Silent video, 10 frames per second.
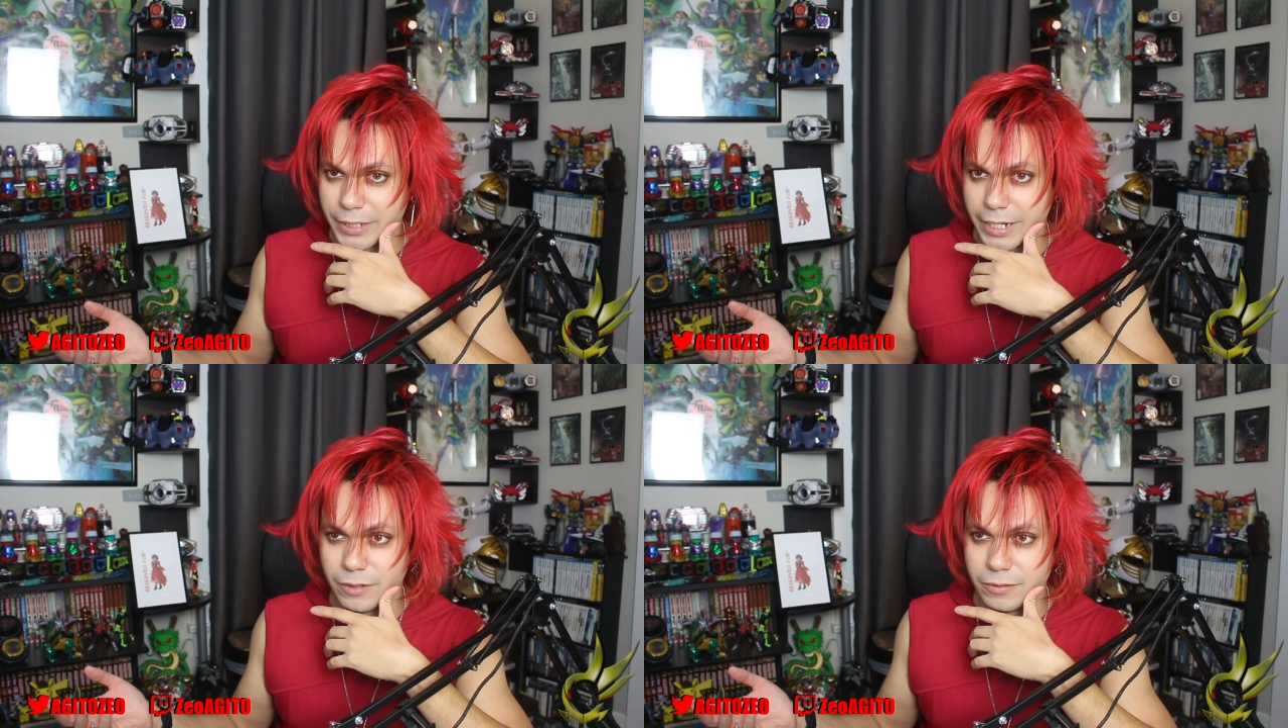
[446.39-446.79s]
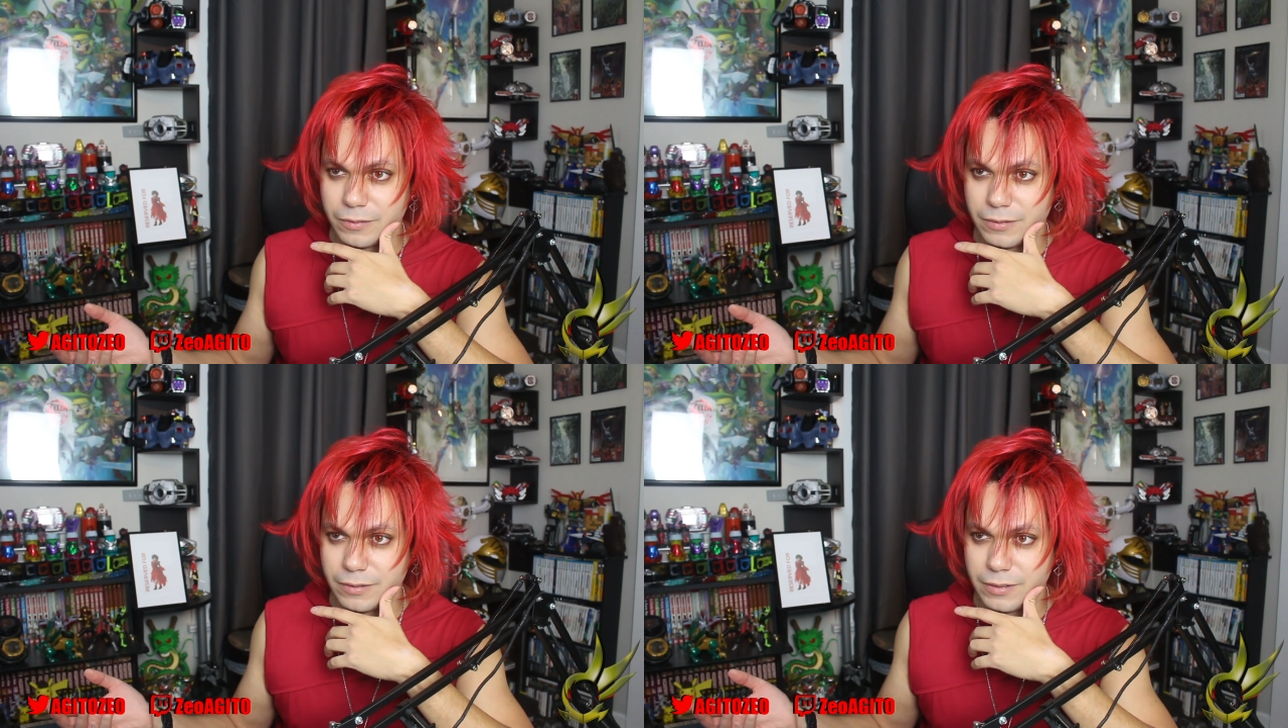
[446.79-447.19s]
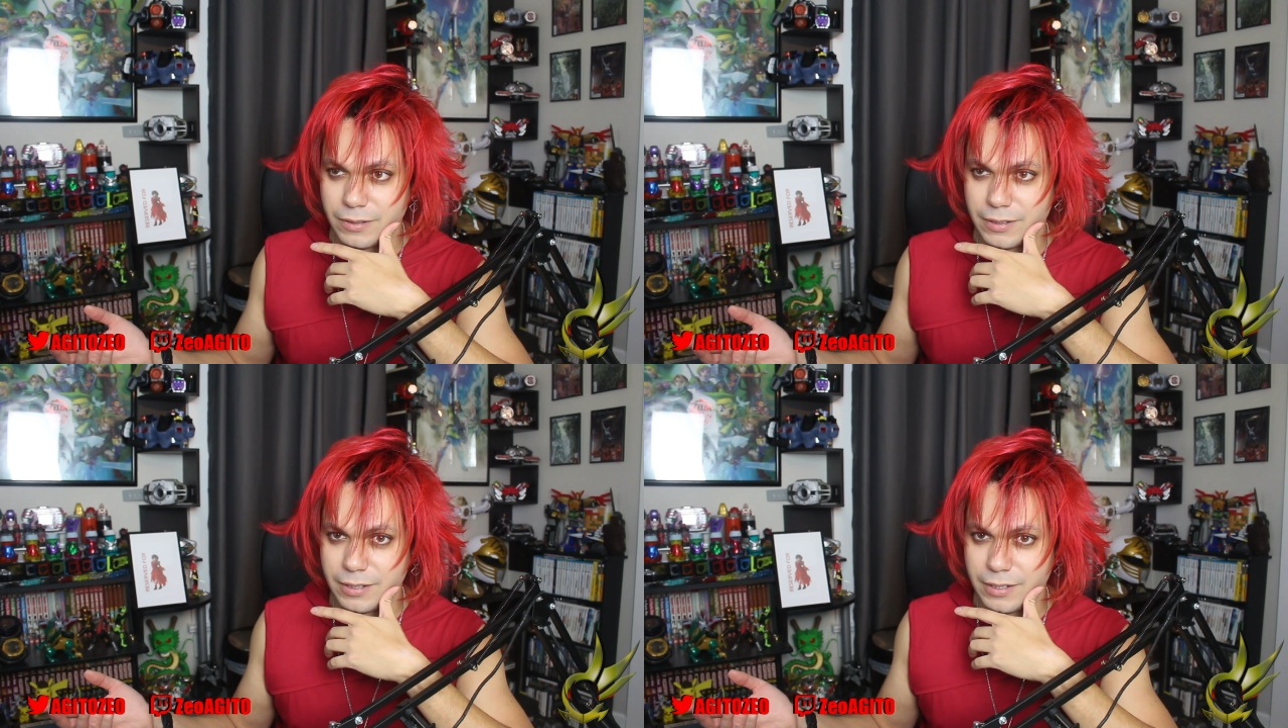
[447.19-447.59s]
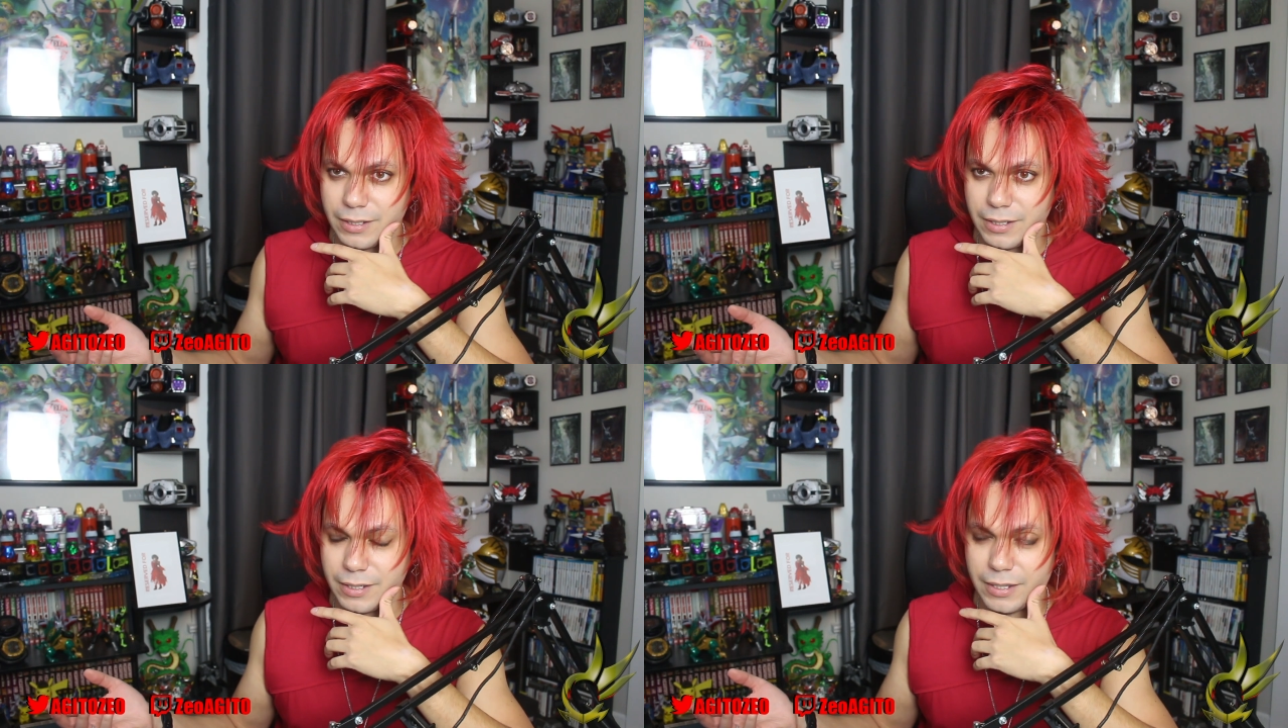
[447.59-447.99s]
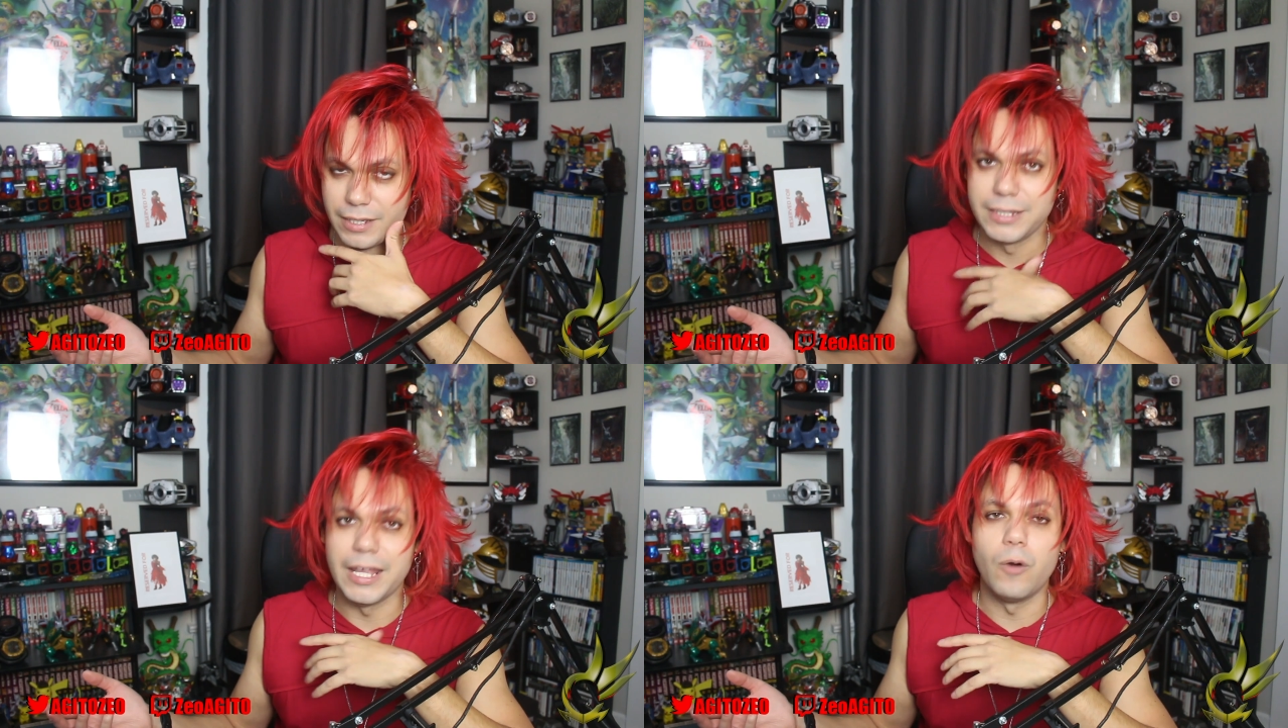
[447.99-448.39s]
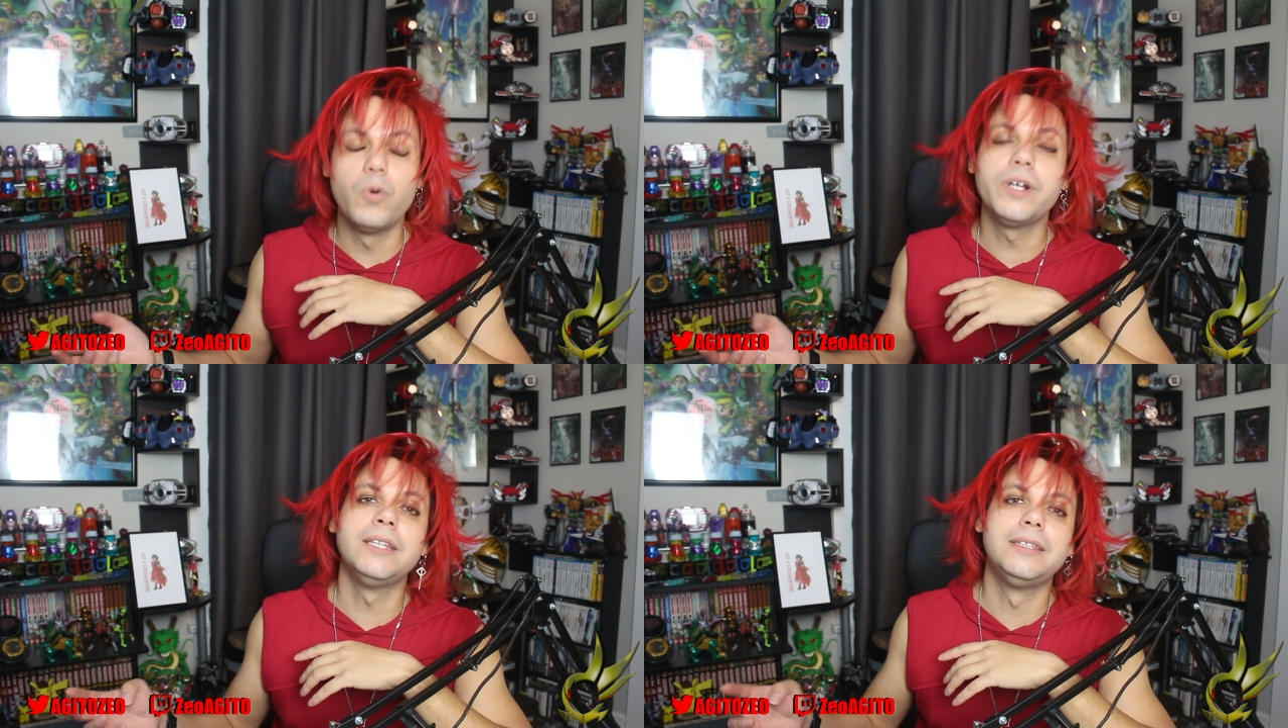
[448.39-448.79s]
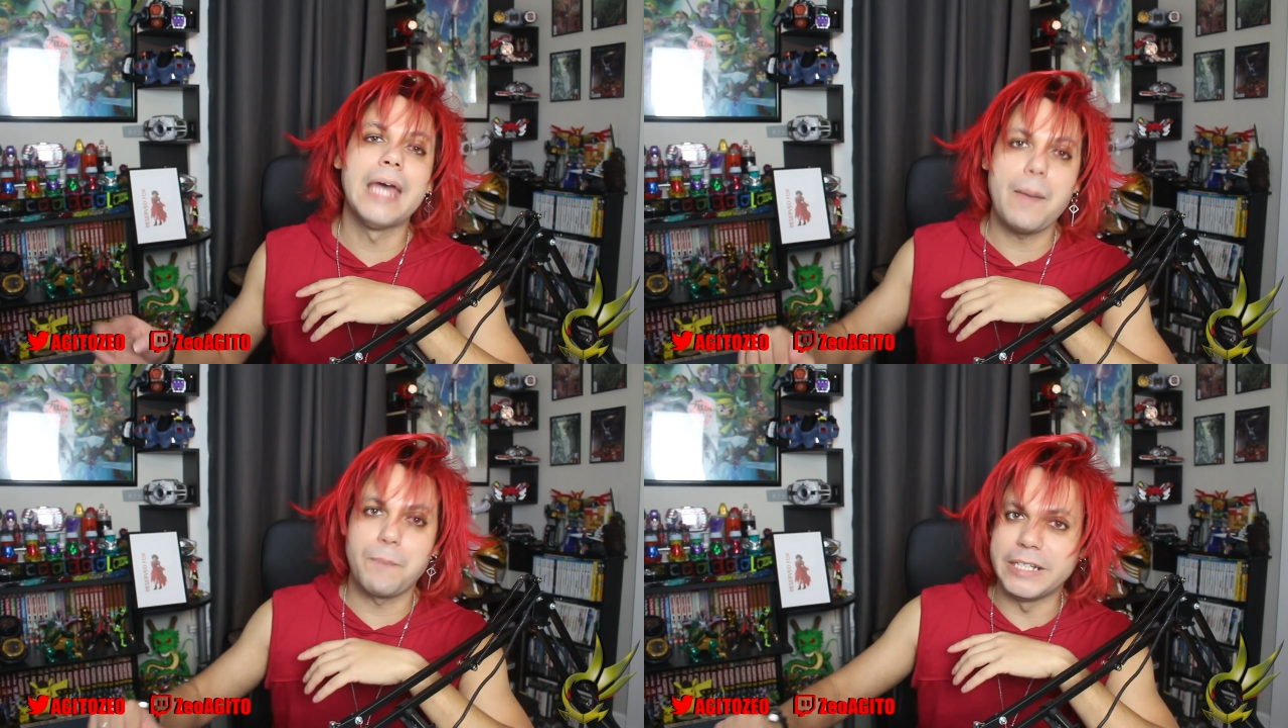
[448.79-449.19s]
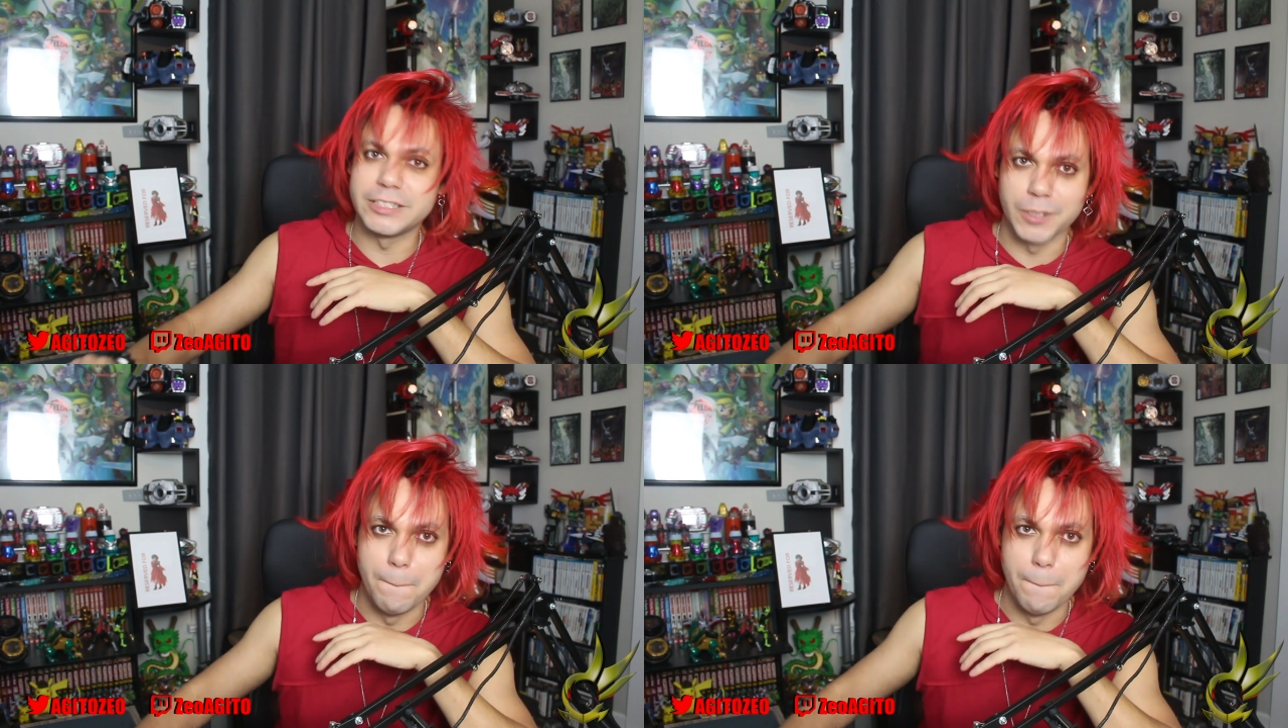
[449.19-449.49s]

now. Now, wouldn't that be some